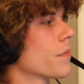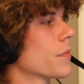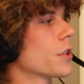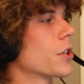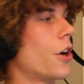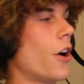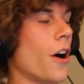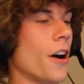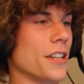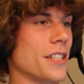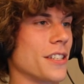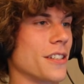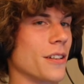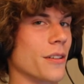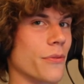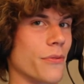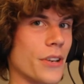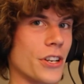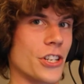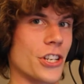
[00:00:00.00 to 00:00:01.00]
cost
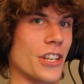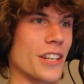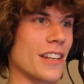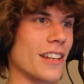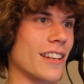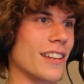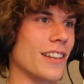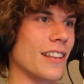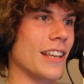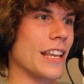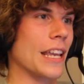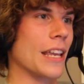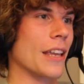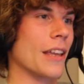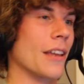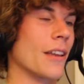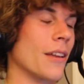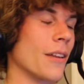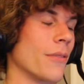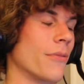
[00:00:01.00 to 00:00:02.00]
efficient
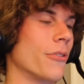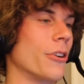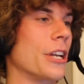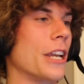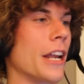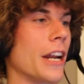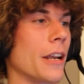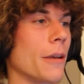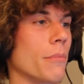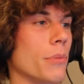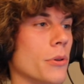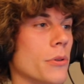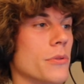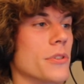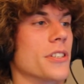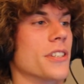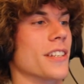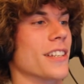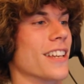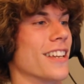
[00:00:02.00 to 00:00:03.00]
for getting
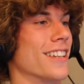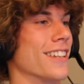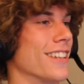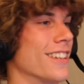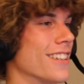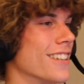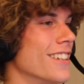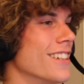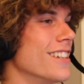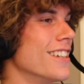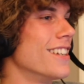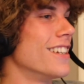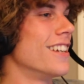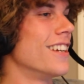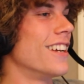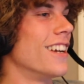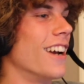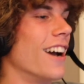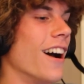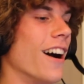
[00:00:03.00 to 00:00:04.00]
boost.
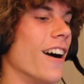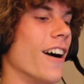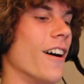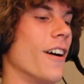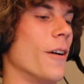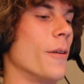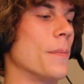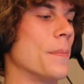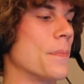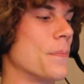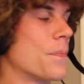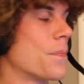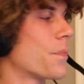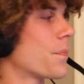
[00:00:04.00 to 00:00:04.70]
So